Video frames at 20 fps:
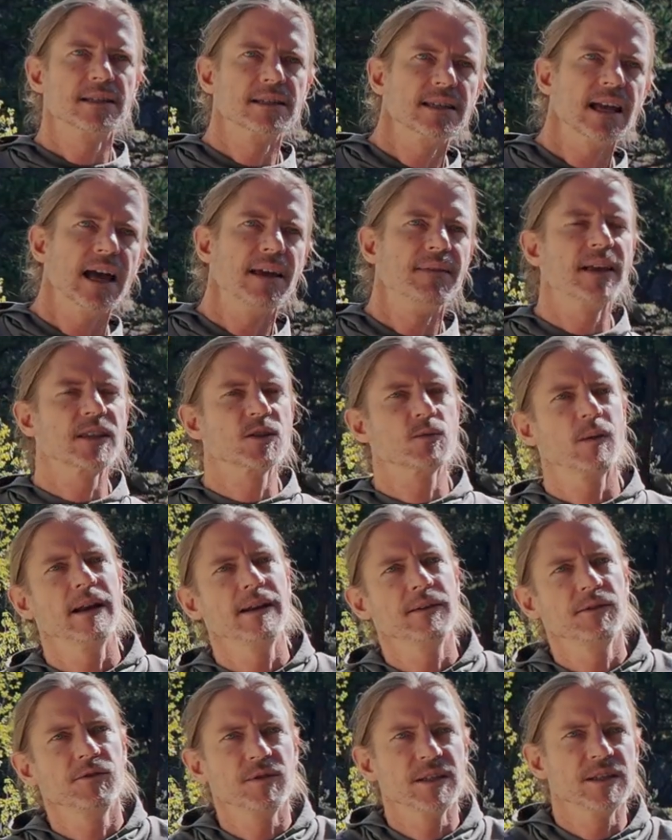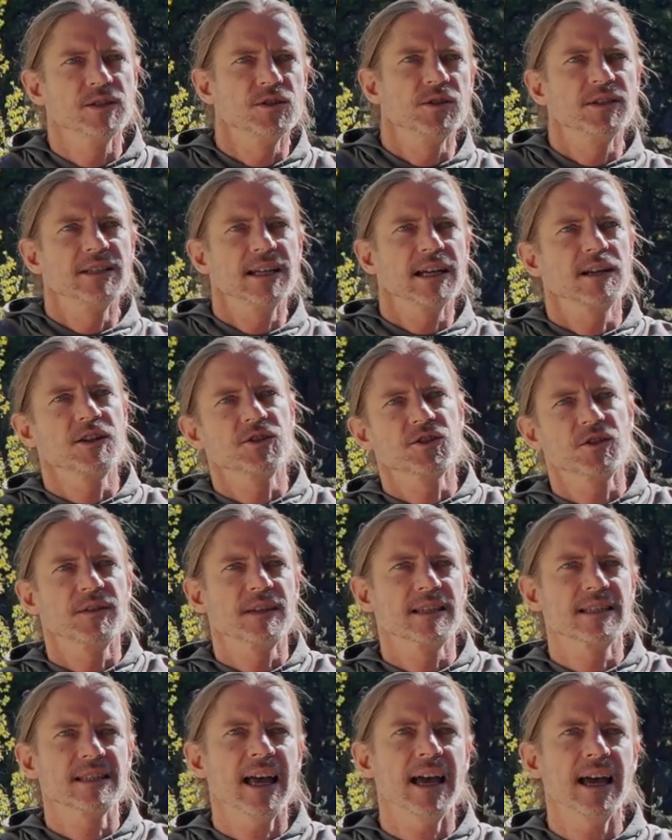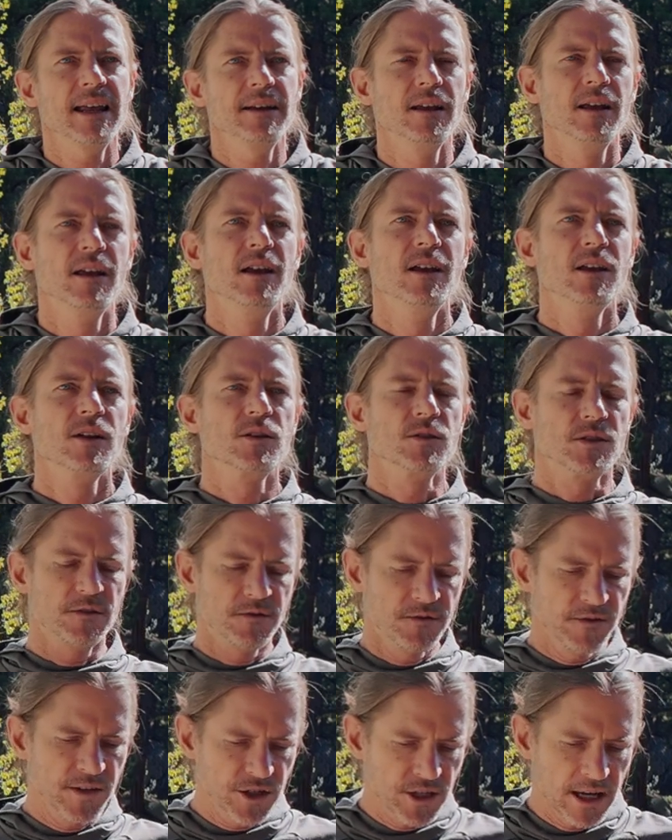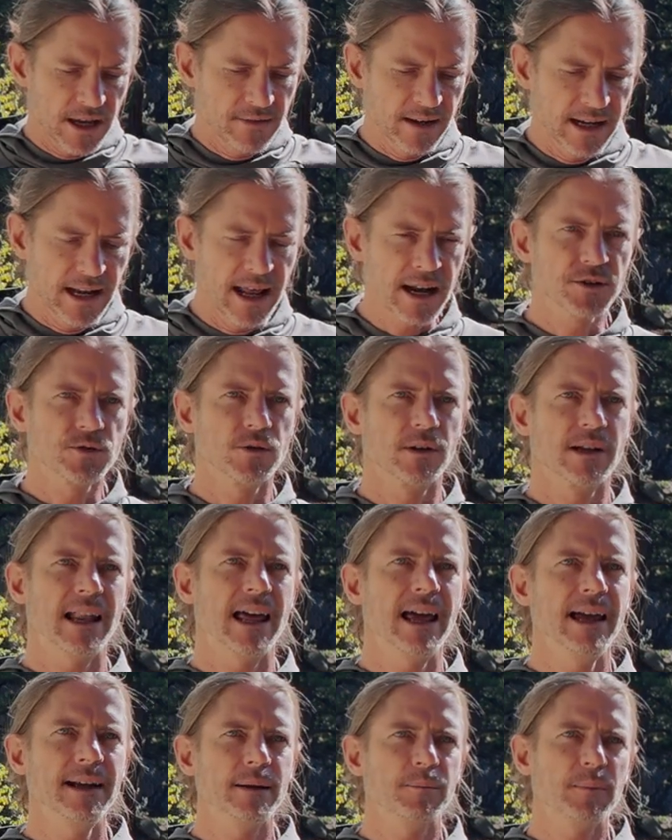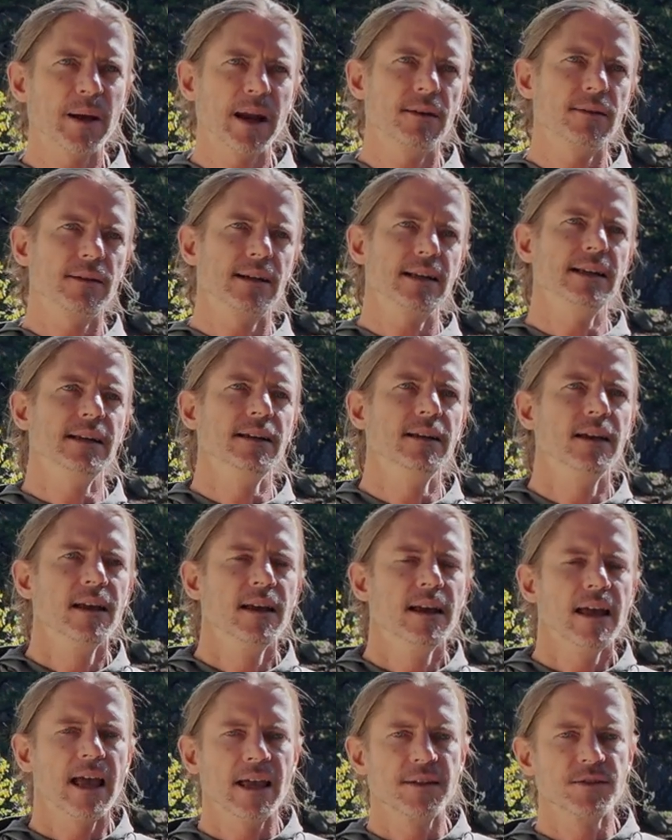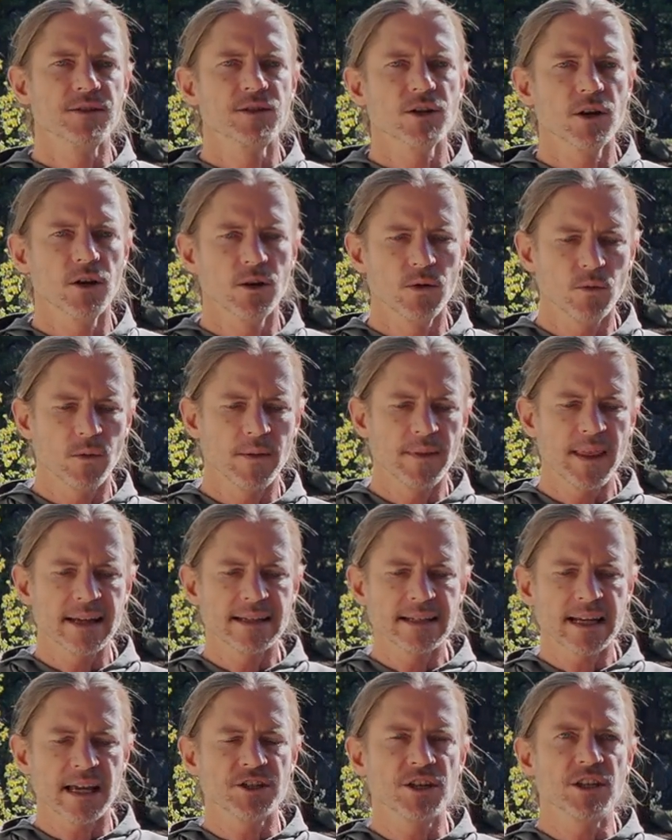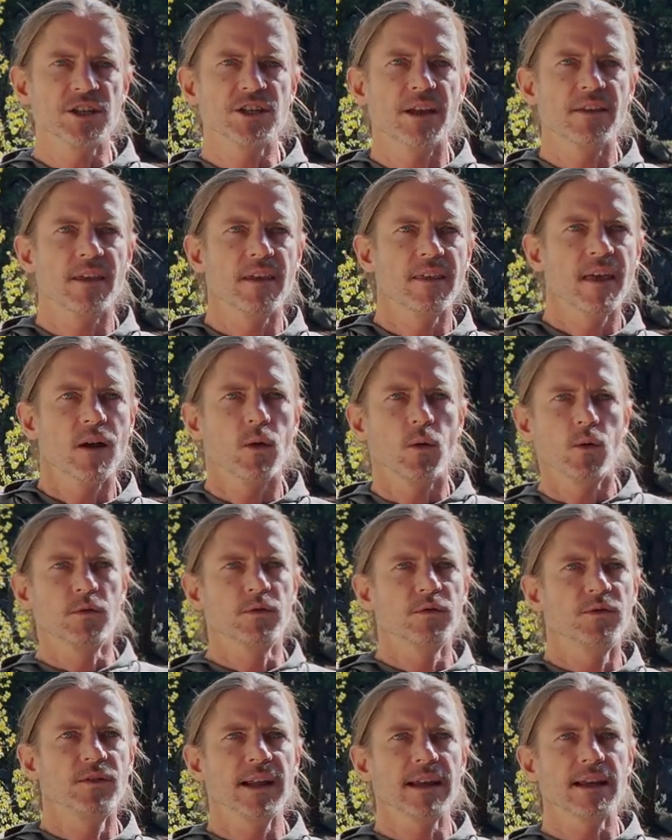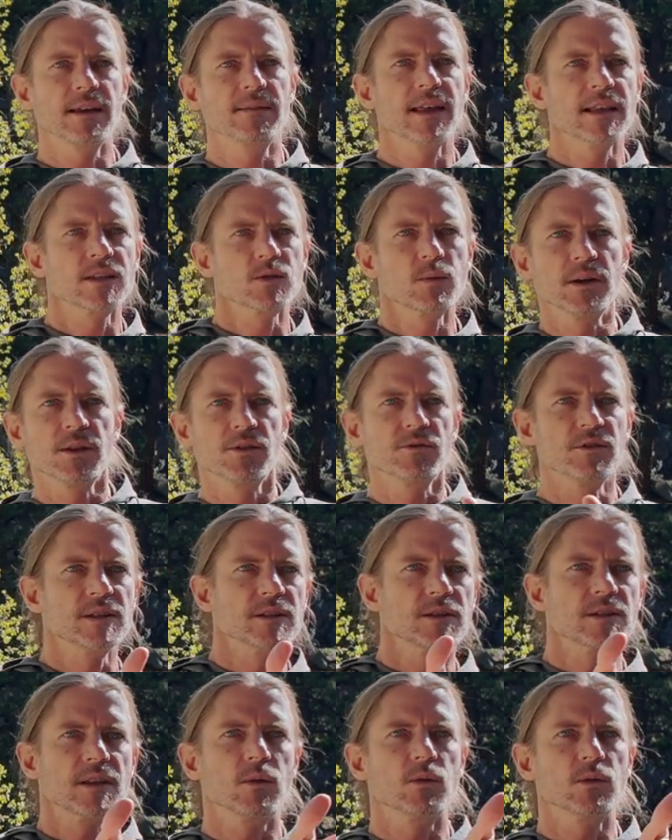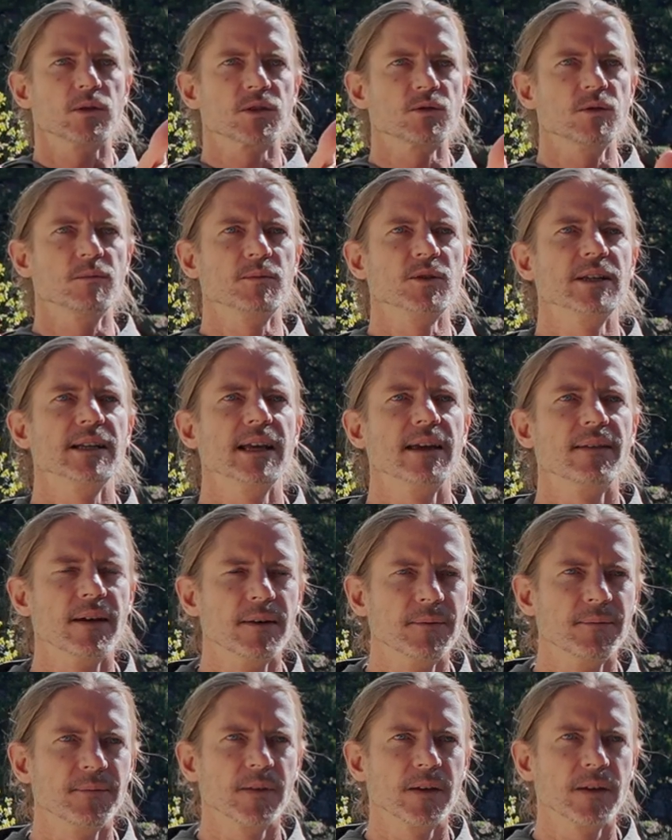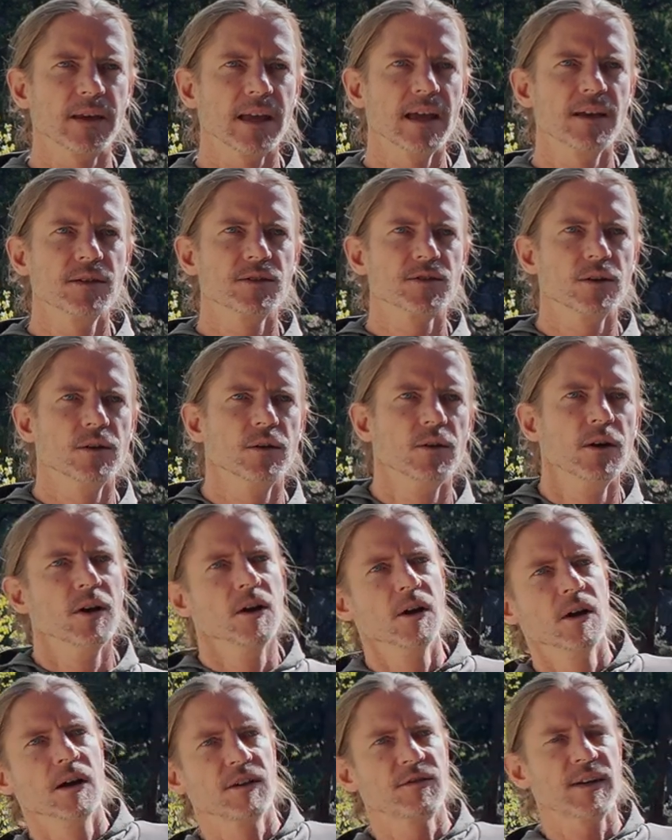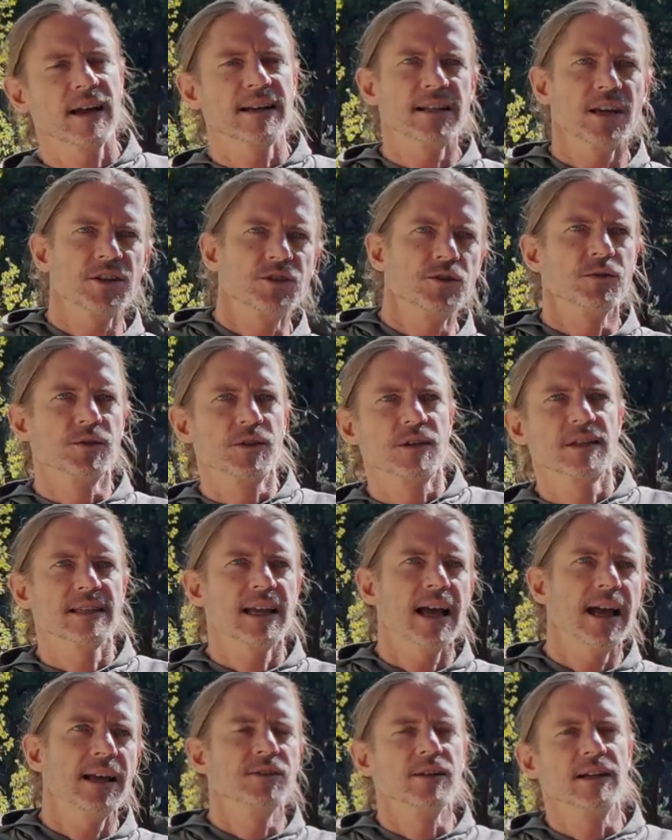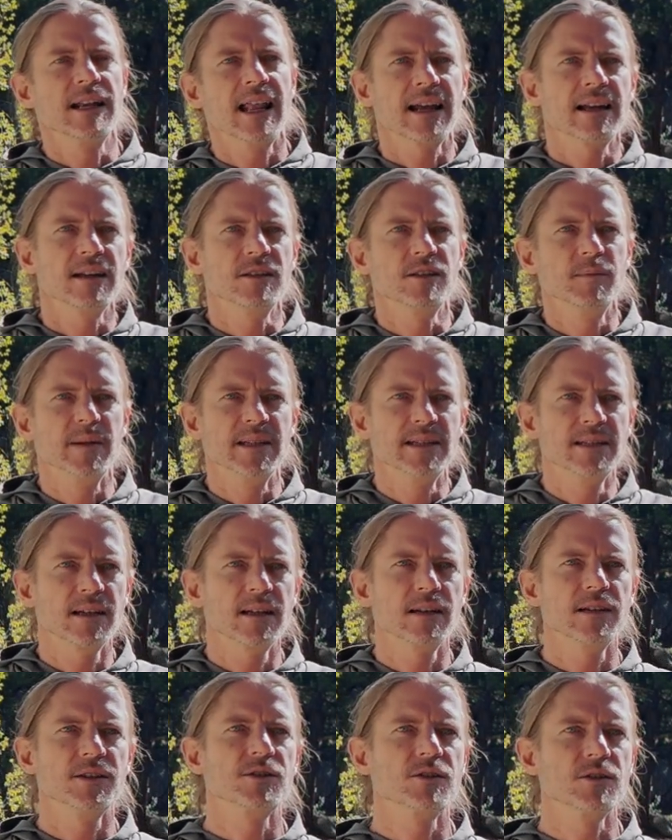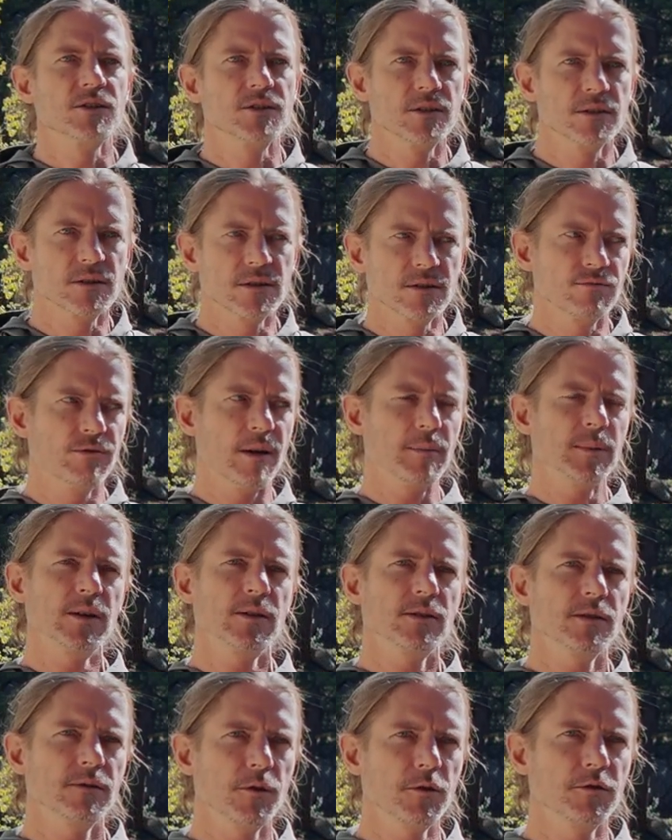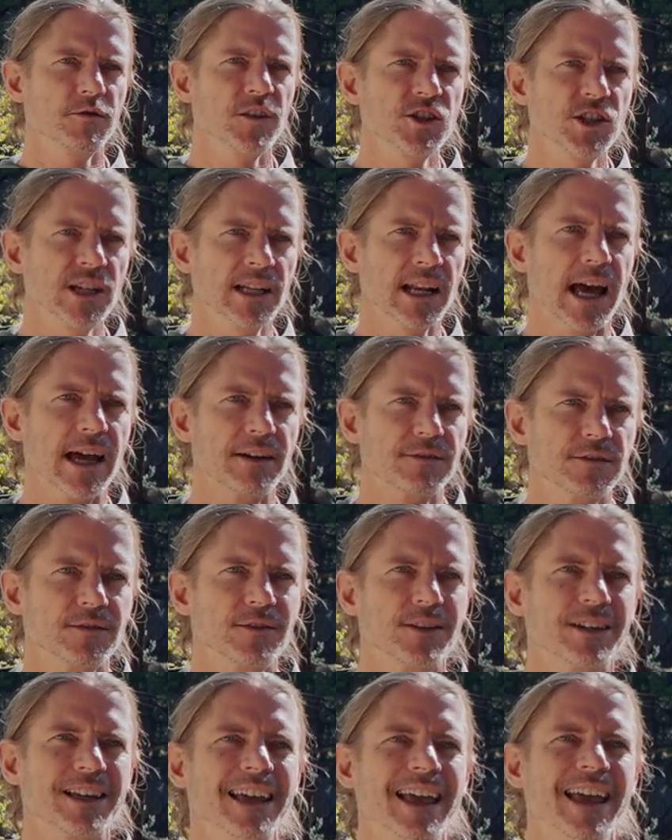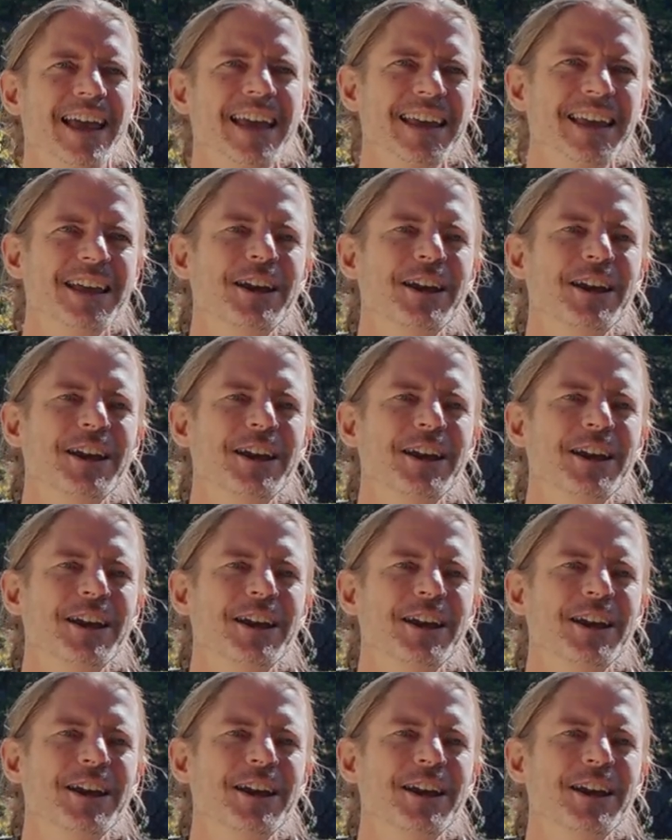to side. That's one of the reasons you're ticklish on the side, because fish have a lateral line, apparently, and so when they touch each other, they all flick, and that's one of the reasons they all swim together. Okay, so if I touch you on your side, you're likely to be ticklish, because it's remnant of your fishy life. Okay,